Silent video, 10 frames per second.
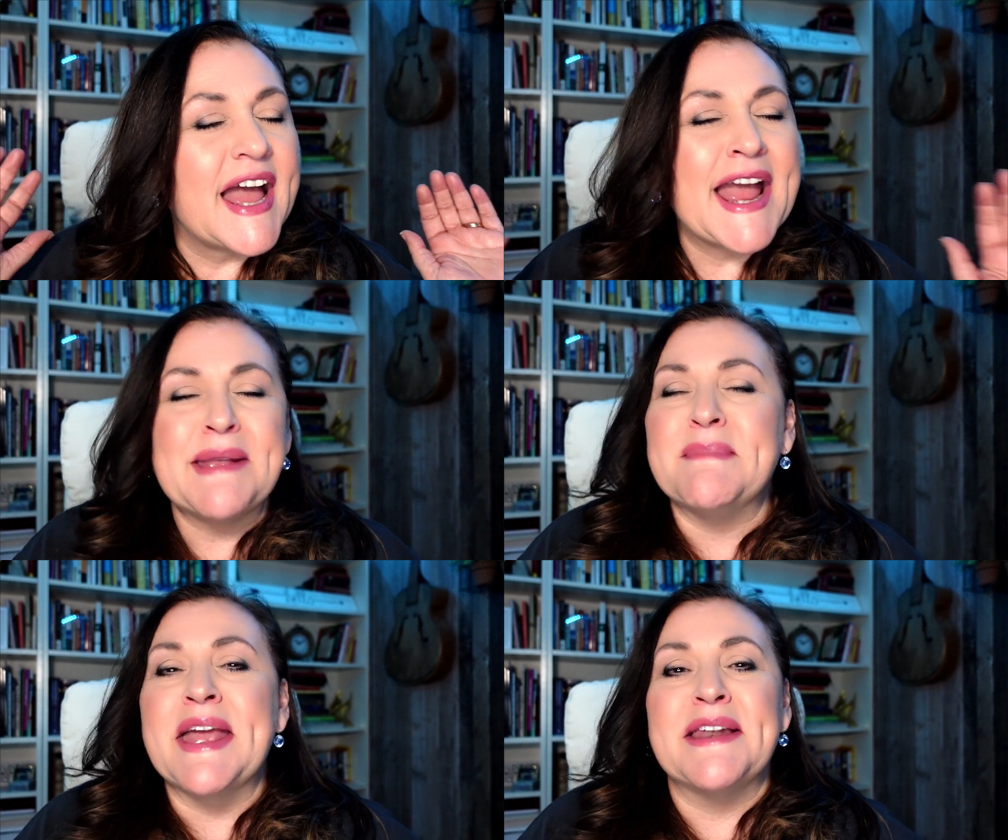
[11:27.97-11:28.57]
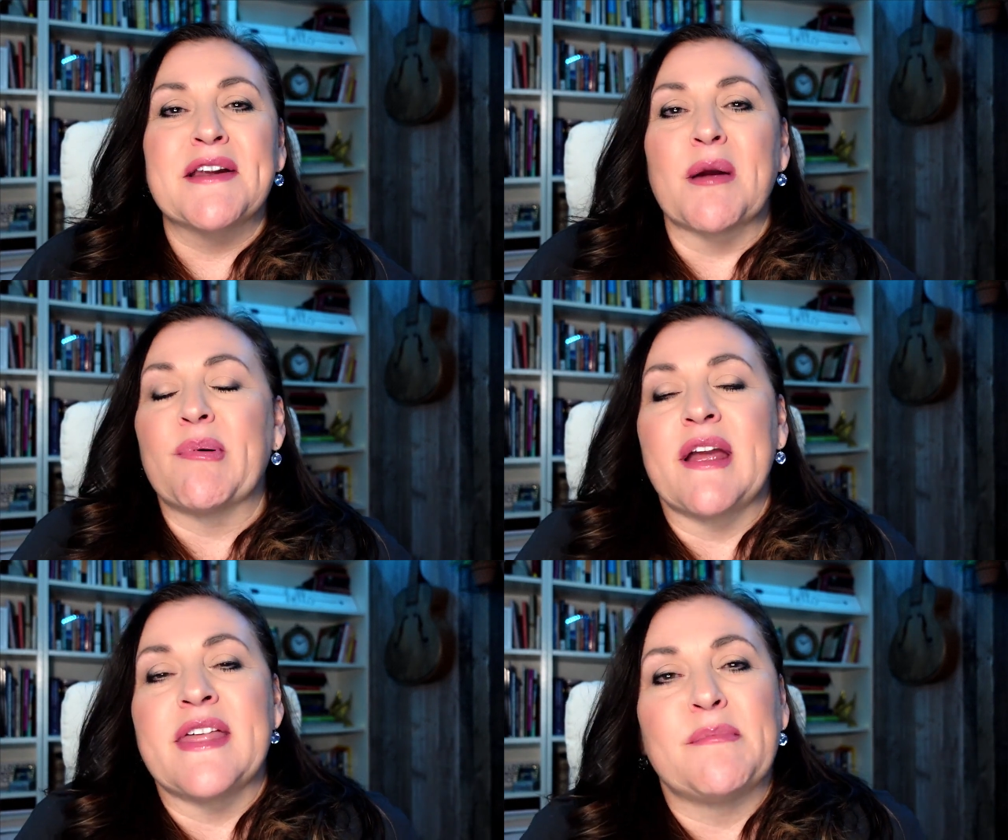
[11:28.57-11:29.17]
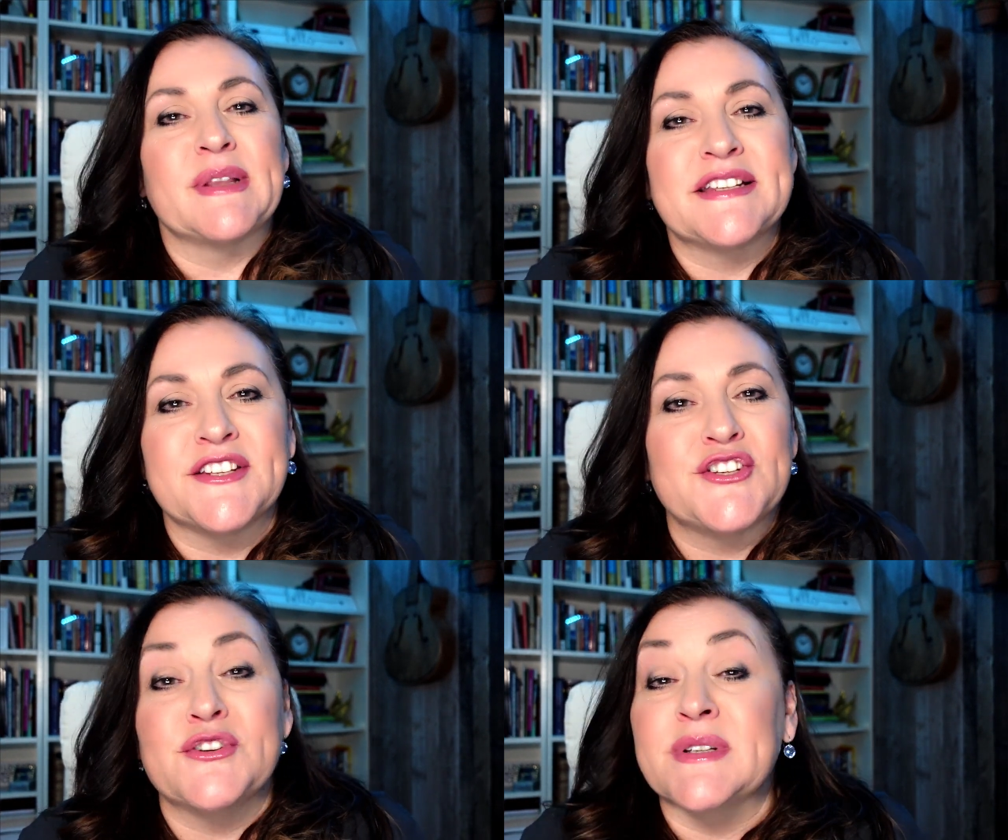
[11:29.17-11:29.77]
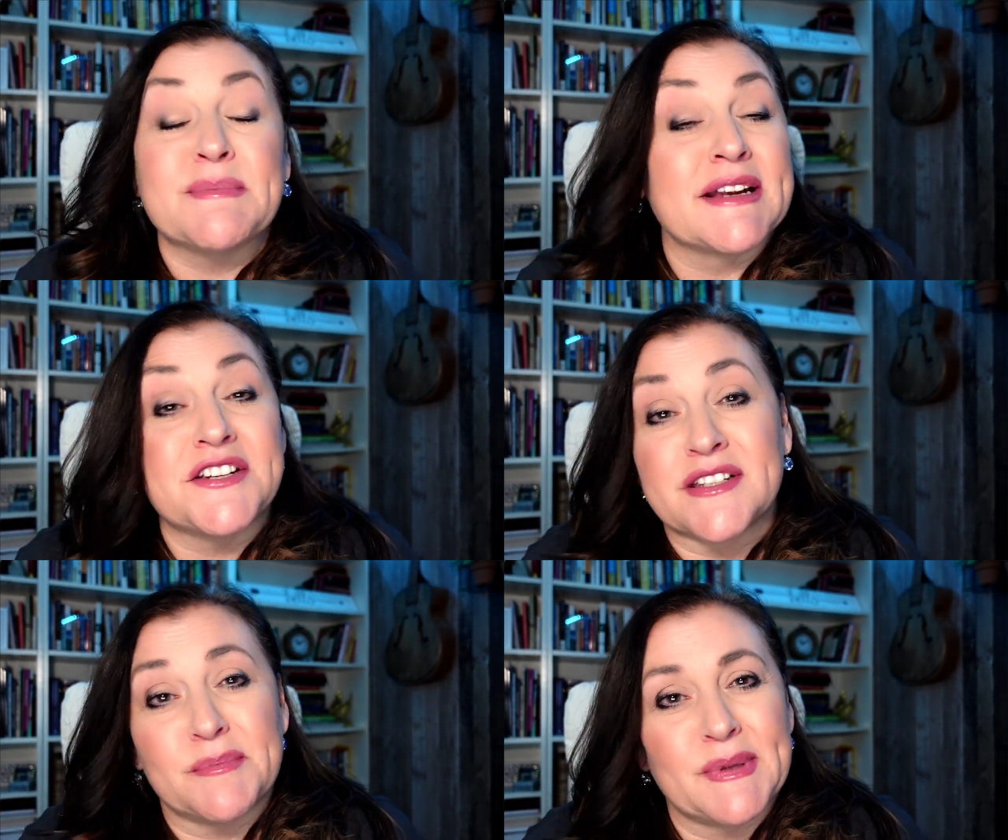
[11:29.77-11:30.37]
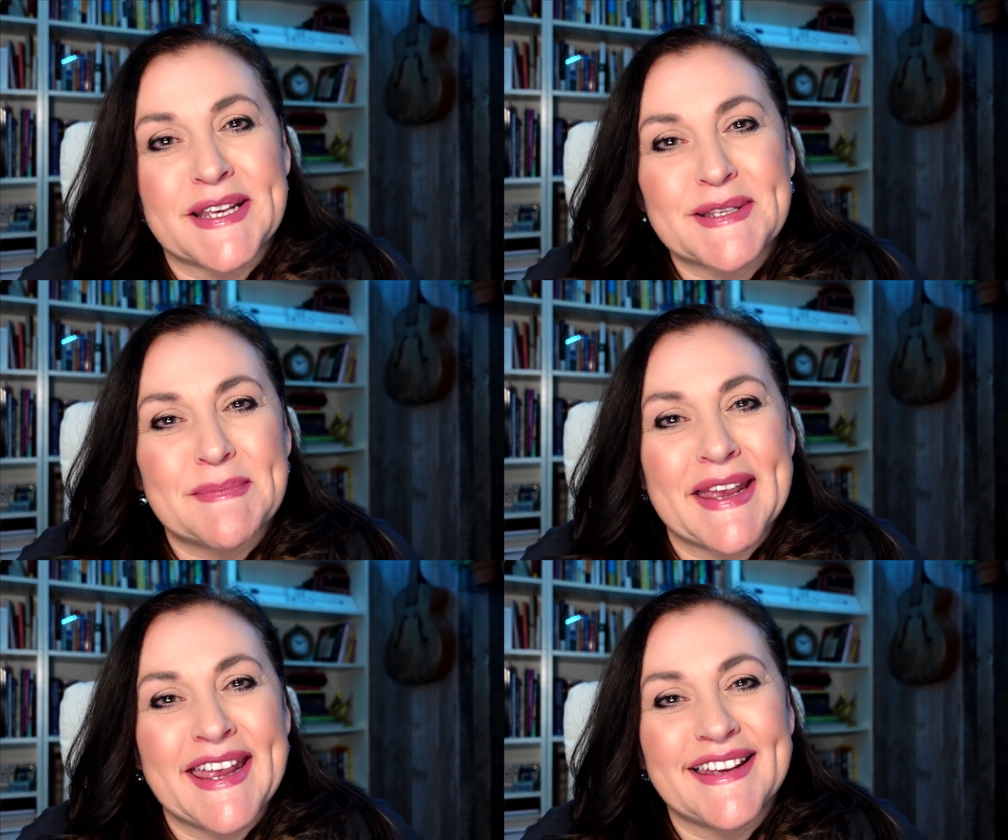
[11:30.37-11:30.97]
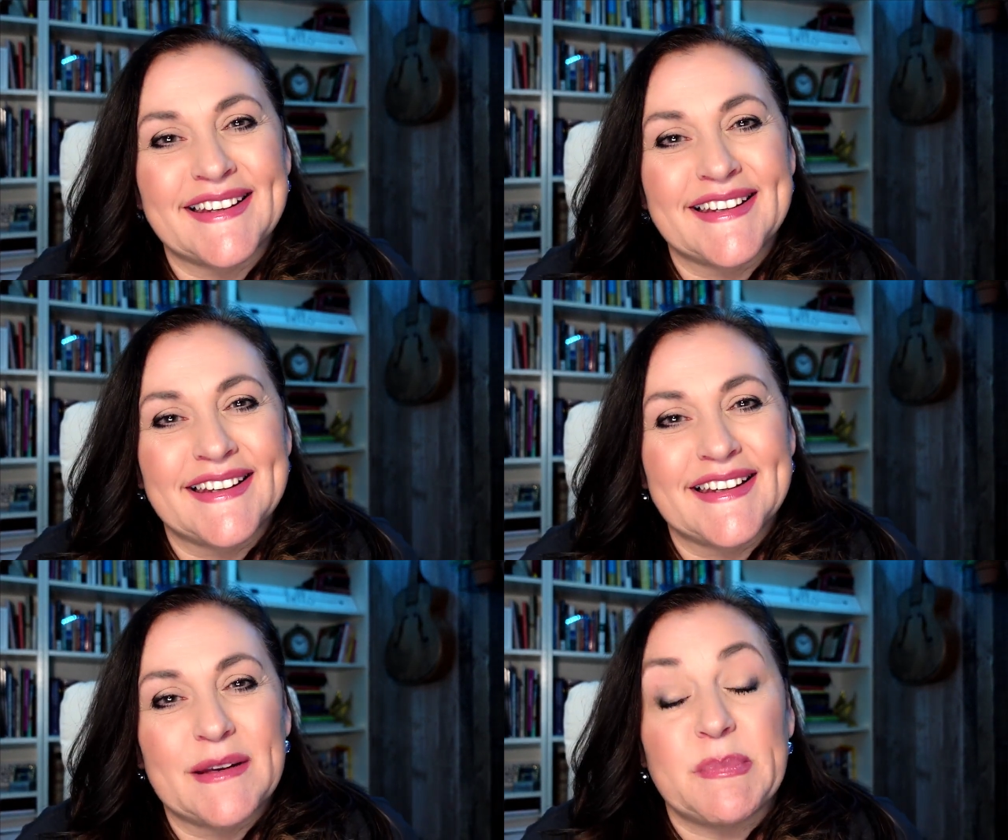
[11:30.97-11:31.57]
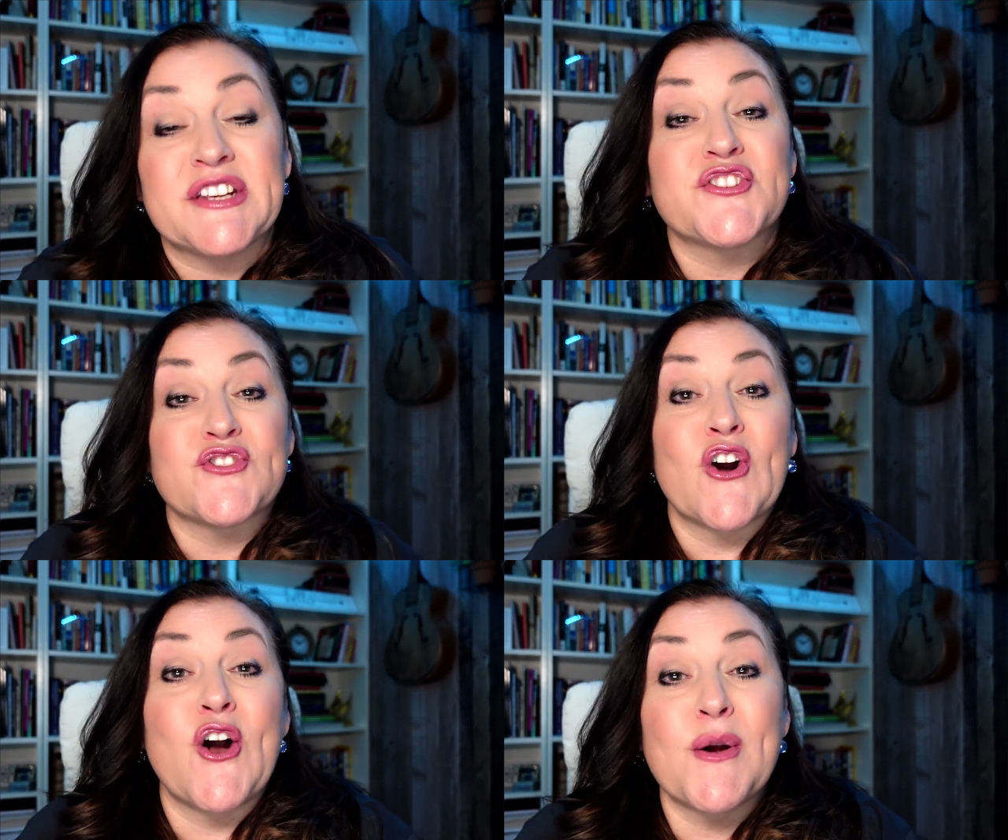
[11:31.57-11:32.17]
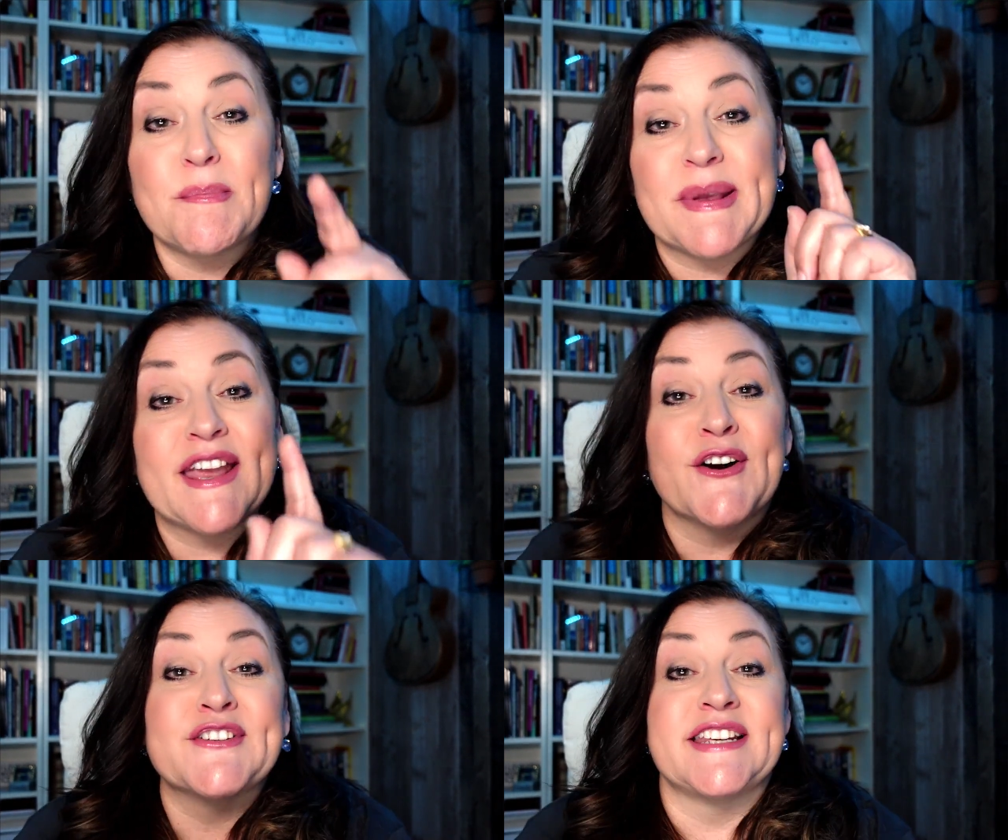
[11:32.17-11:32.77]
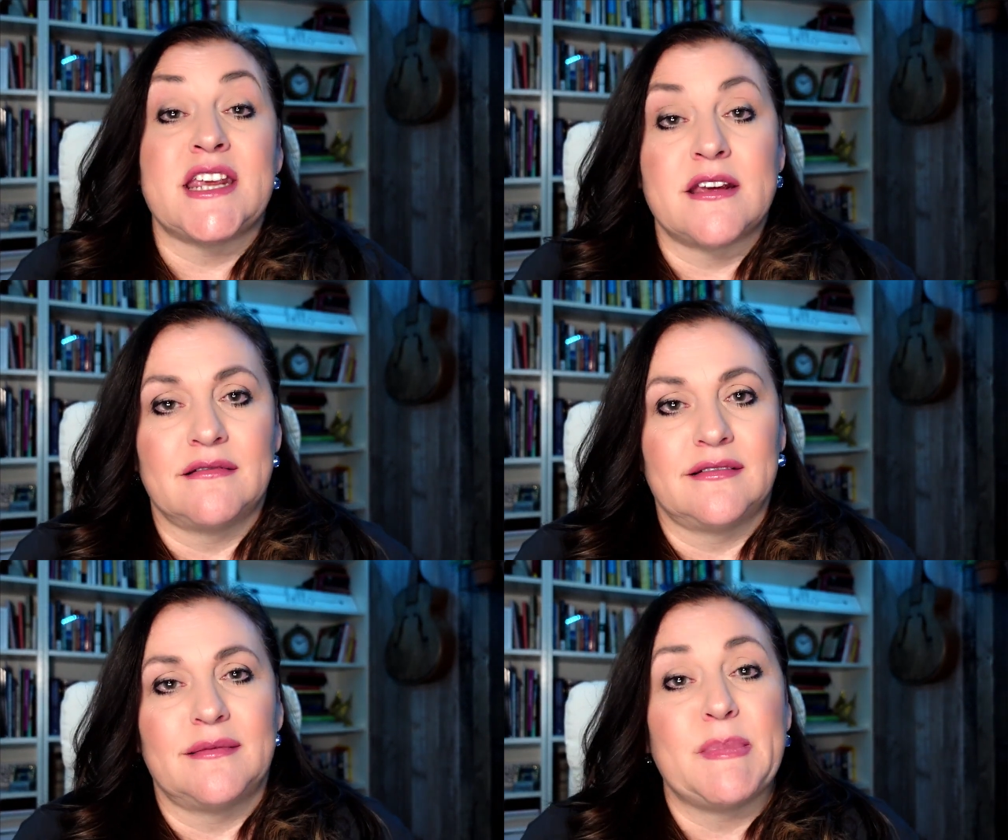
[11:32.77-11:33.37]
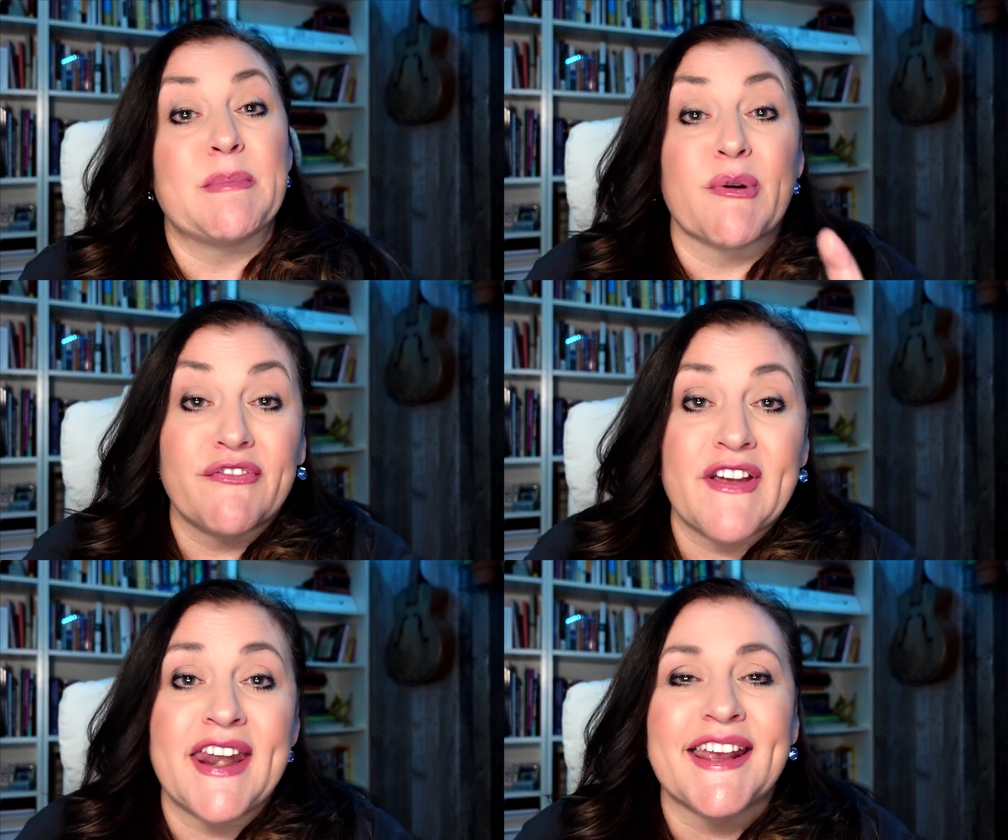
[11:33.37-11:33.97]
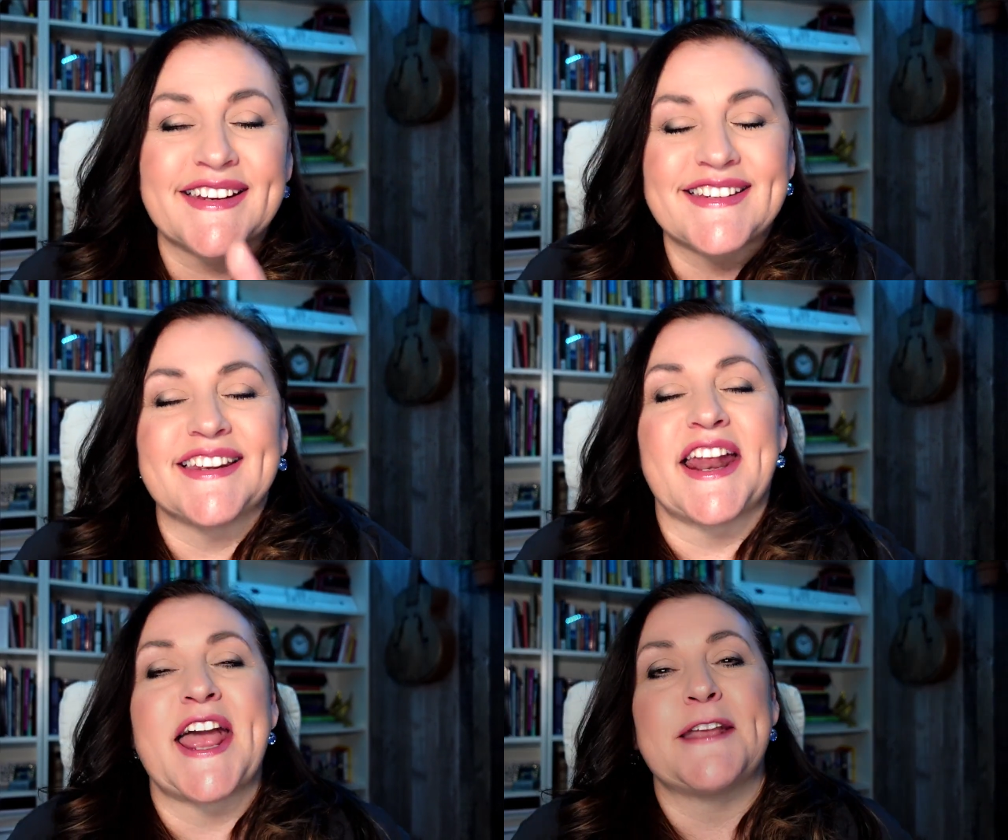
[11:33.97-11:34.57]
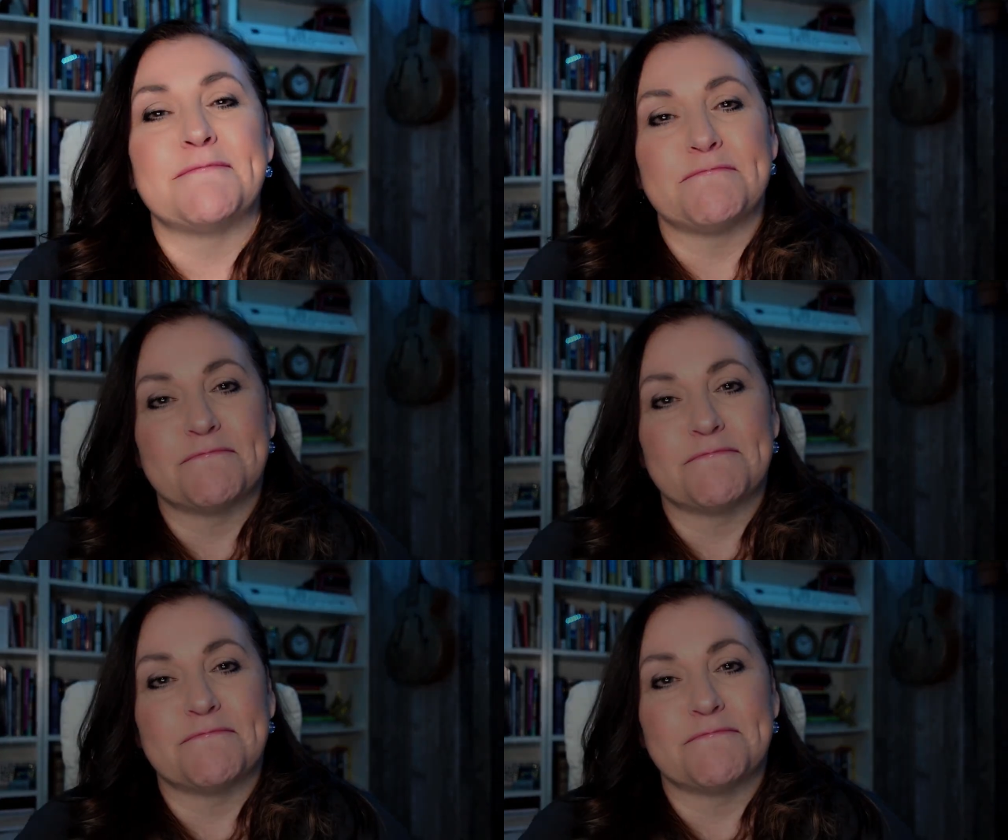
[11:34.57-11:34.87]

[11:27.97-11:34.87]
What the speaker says: Amen. I pray that blesses you as much as it blessed me. Be strong, be Aussie, be prophetic today.